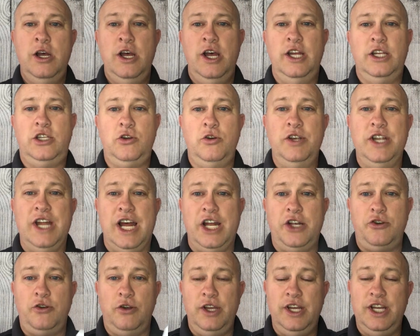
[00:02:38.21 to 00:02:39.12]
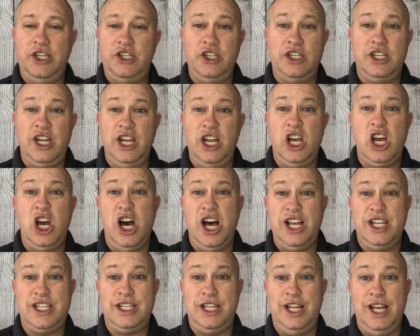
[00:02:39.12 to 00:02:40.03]
And so naturally, it's just going to
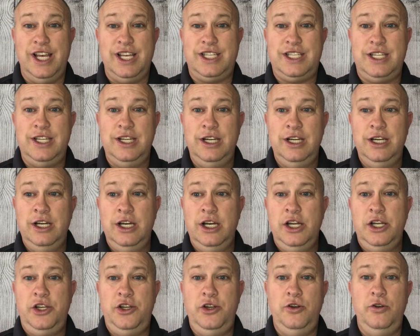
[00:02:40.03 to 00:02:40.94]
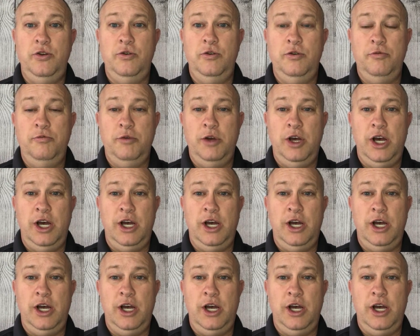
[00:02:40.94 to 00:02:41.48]
cost less to